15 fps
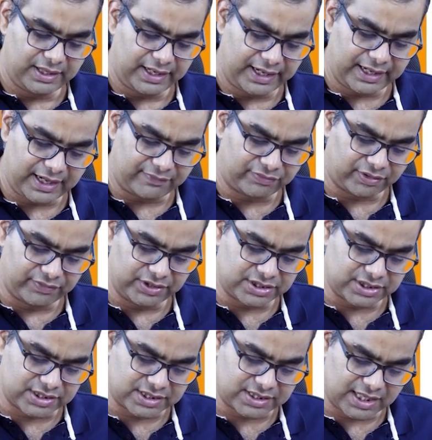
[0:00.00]
and after which
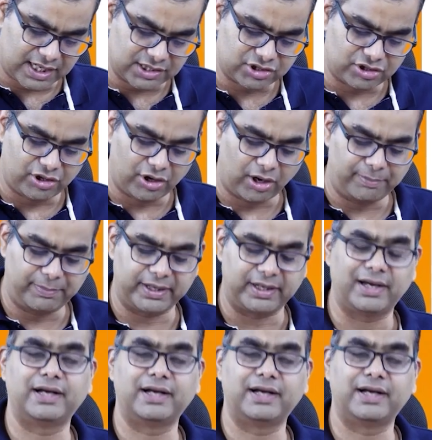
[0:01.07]
it starts dropping.